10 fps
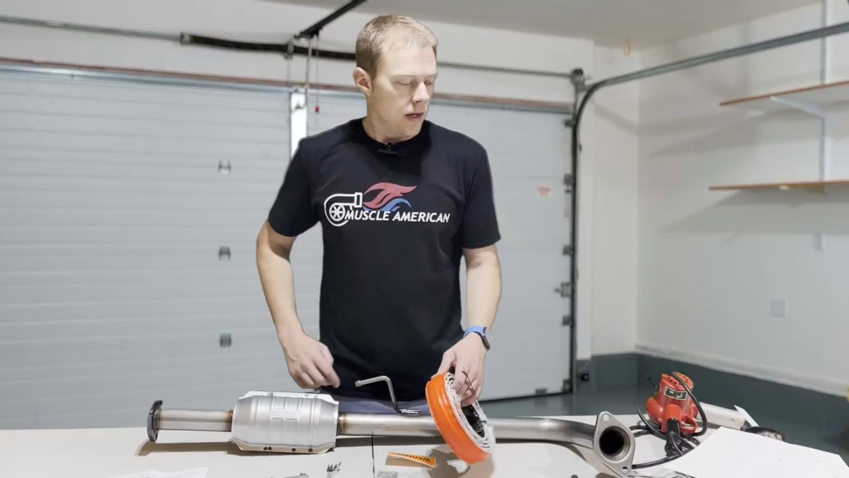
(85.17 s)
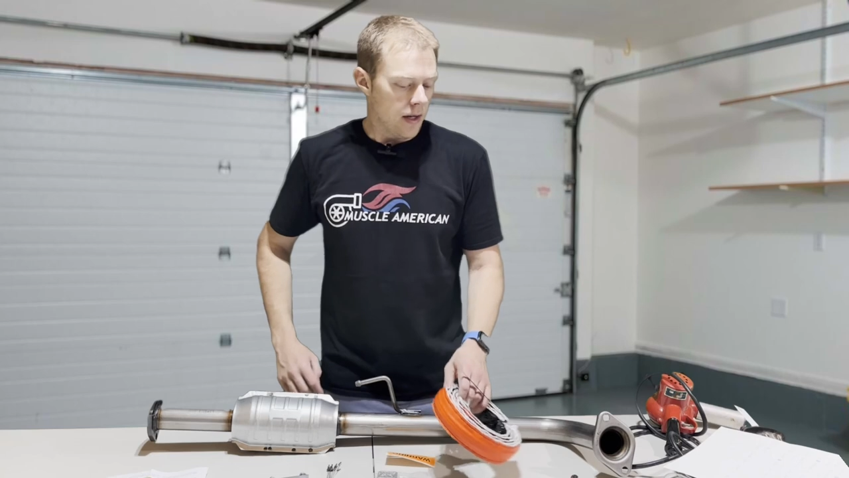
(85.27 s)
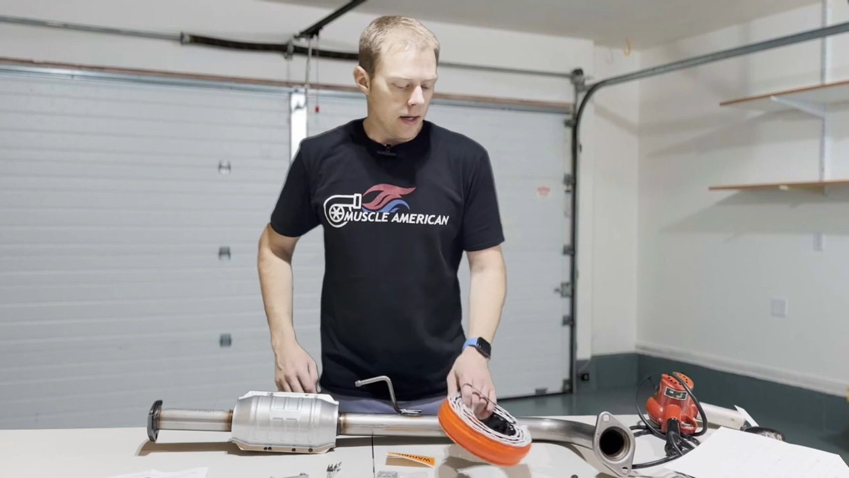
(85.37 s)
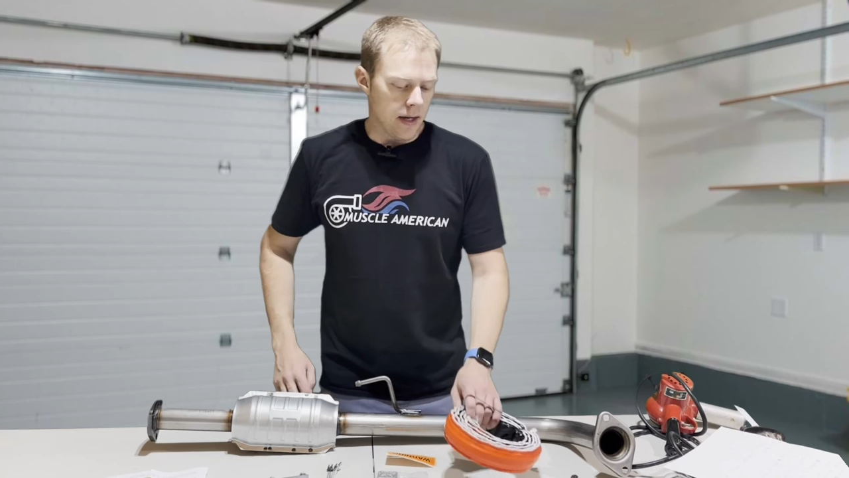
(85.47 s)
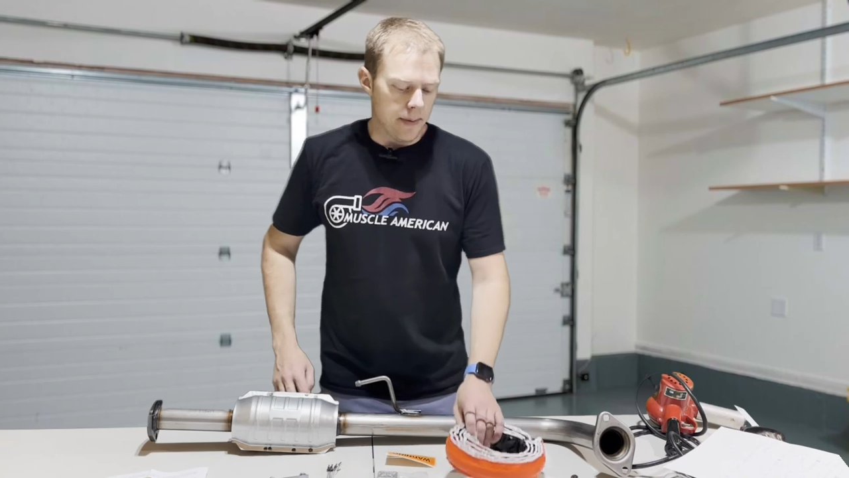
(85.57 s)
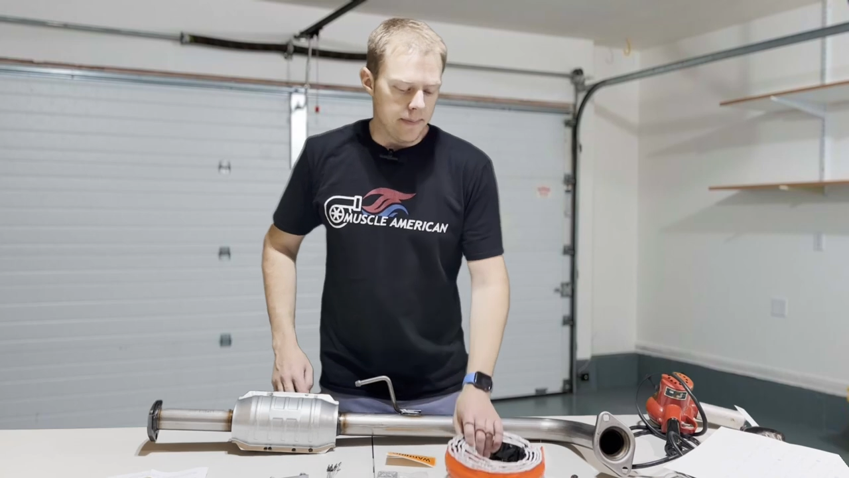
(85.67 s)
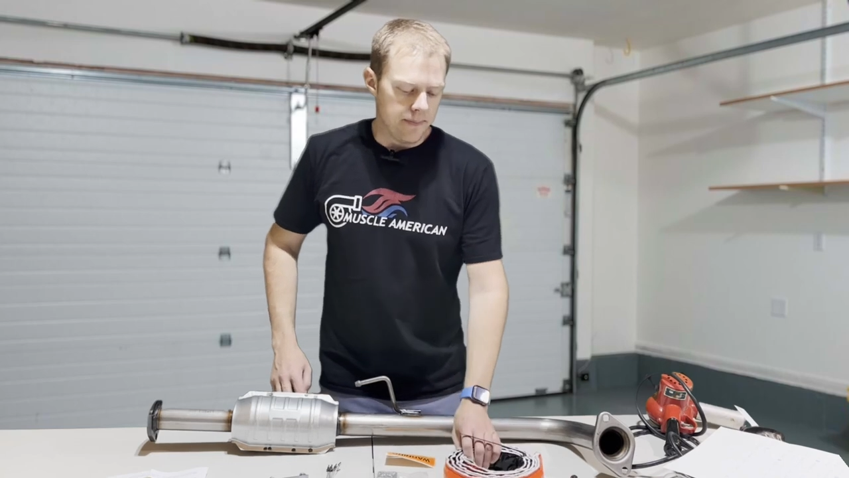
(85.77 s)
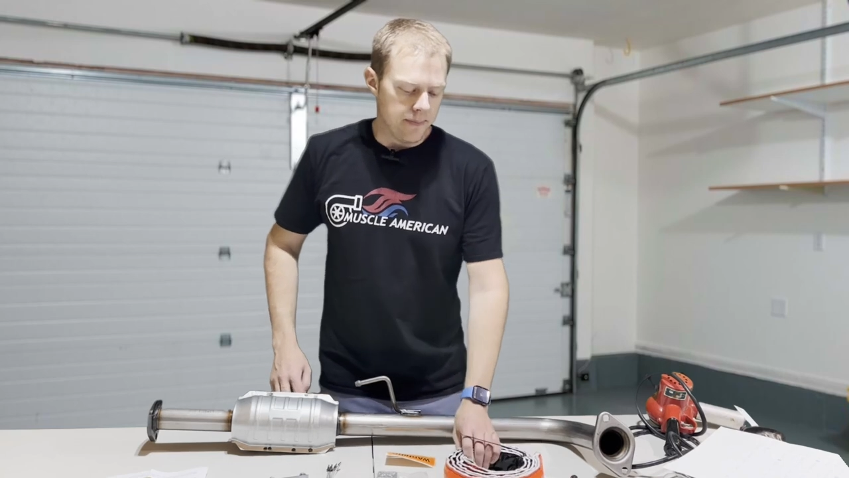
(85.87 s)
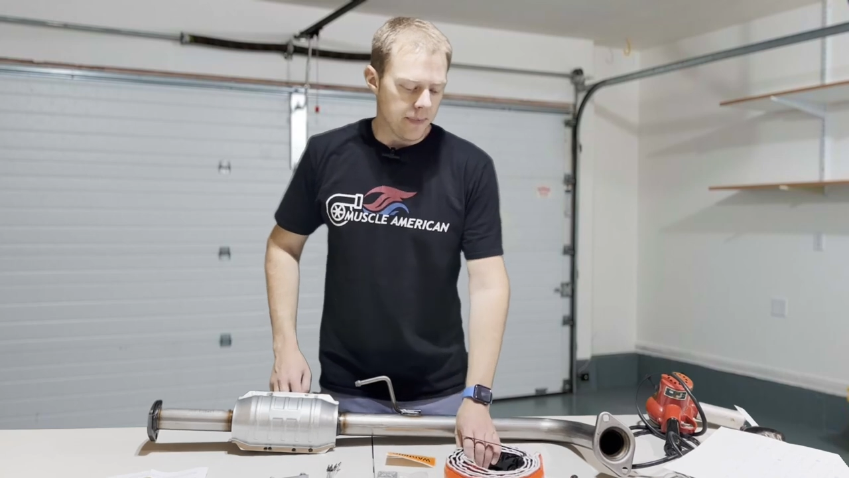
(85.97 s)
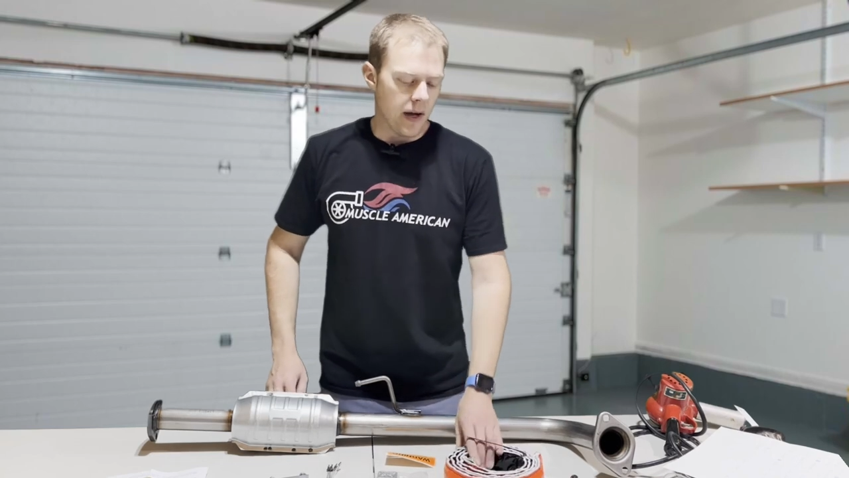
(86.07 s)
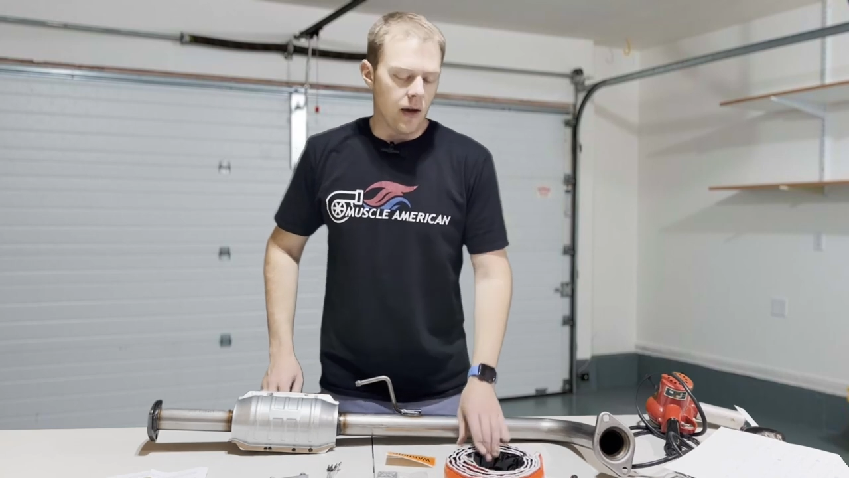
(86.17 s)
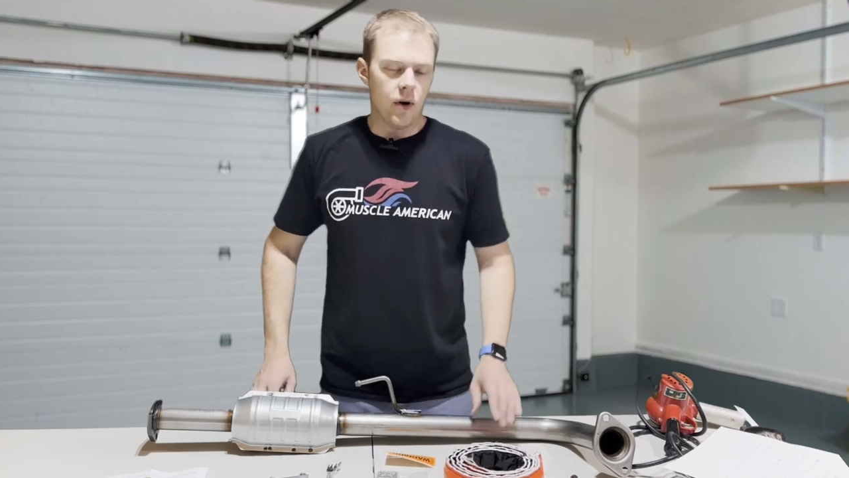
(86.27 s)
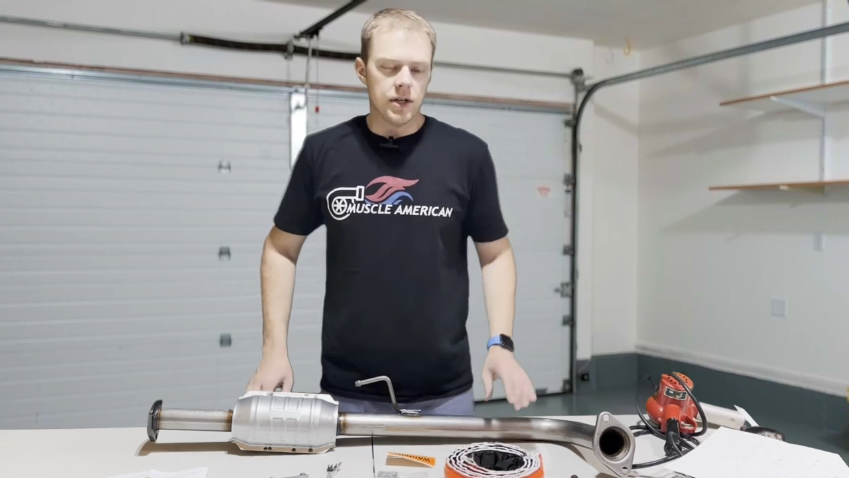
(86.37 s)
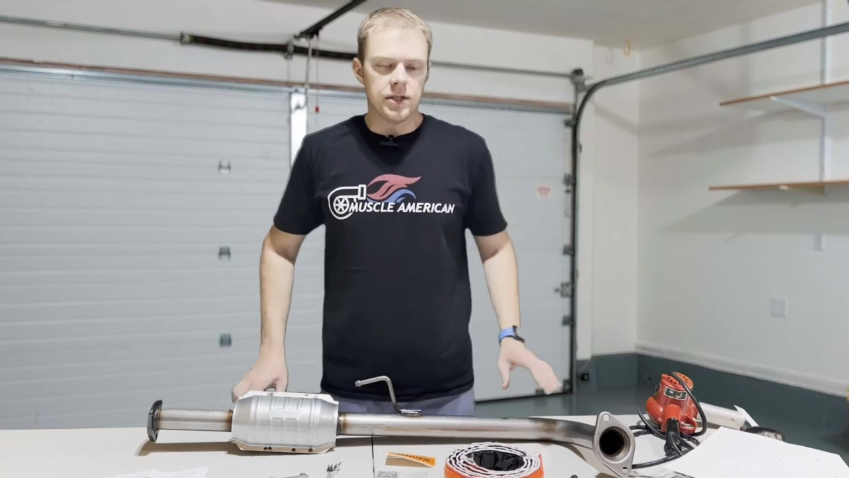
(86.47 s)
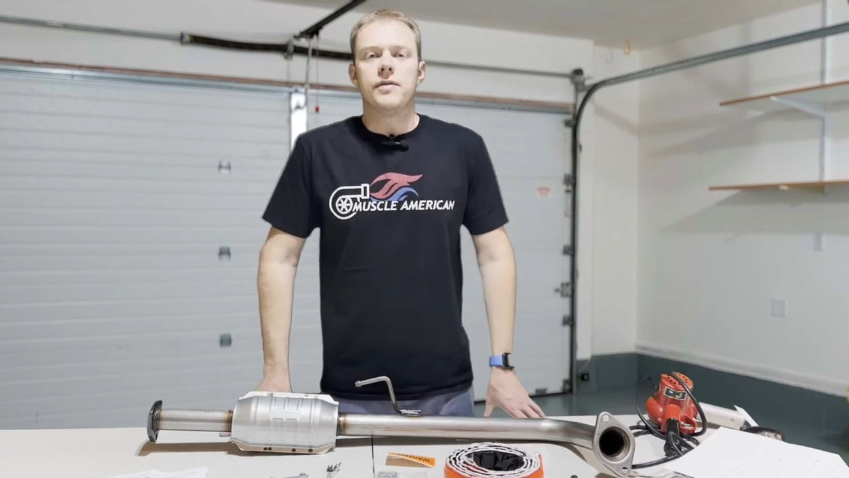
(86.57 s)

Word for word: Um, I watched